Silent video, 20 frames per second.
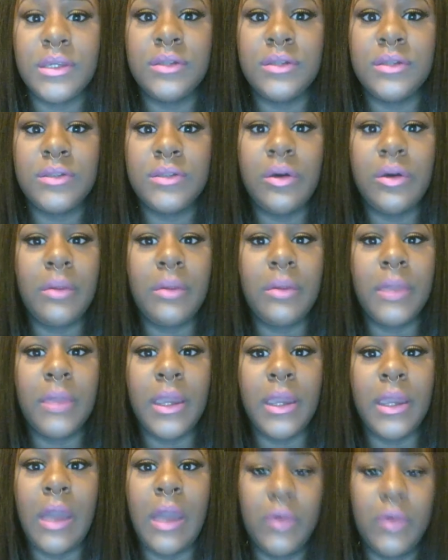So I'm like,
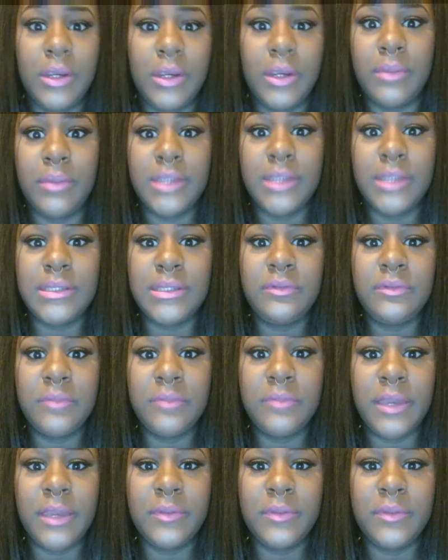I want to get my septum
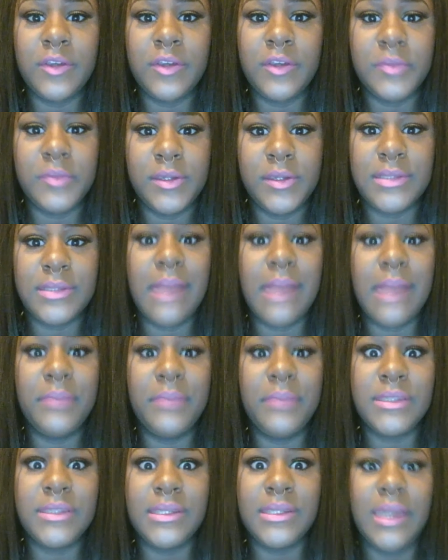back pierced because I
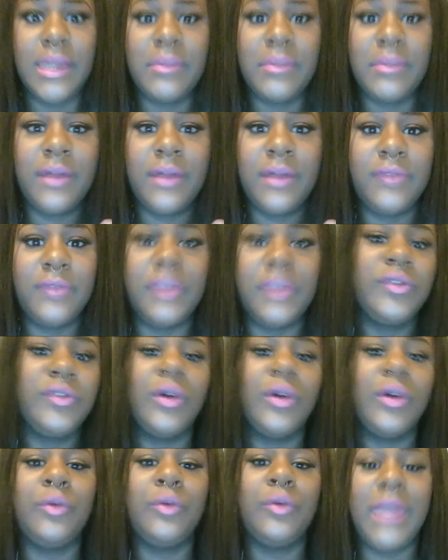miss it. Like, my face
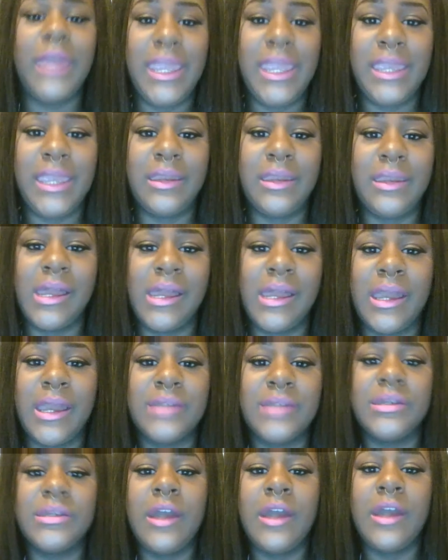felt naked. Like, I
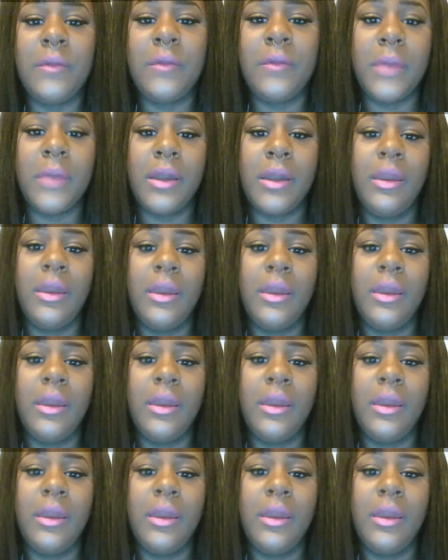took out my